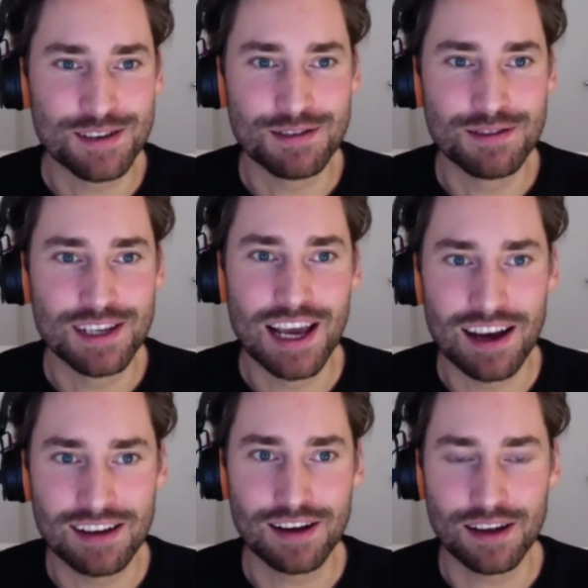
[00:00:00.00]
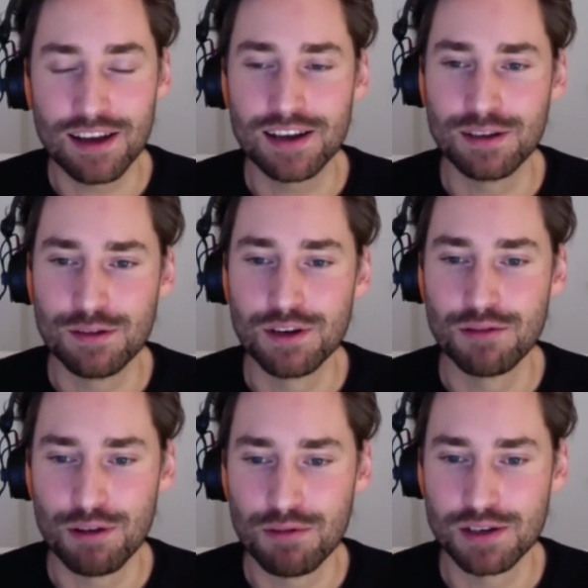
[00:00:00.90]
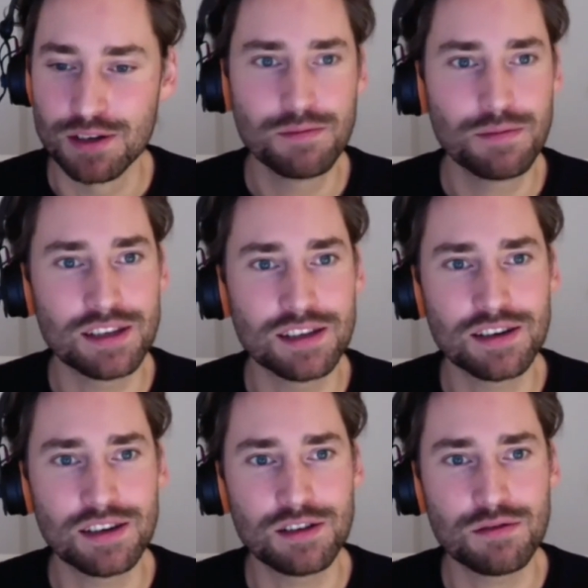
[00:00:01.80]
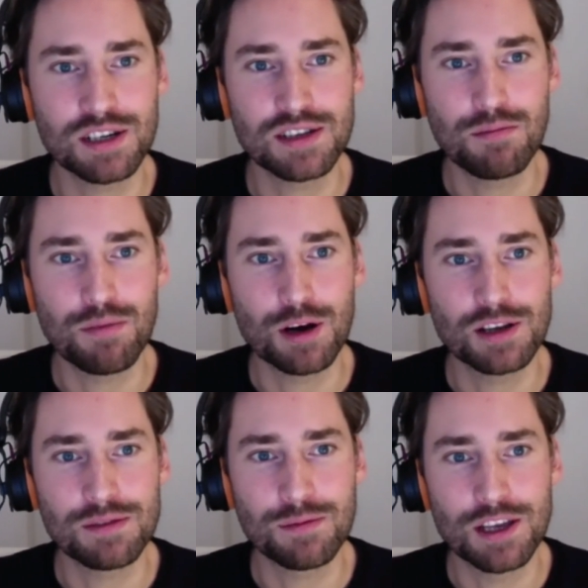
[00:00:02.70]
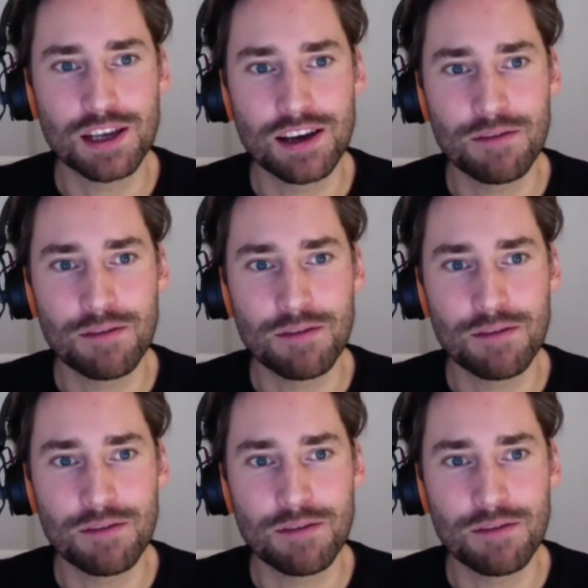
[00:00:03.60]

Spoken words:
So yeah, I do agree with you, but it's an interesting part that we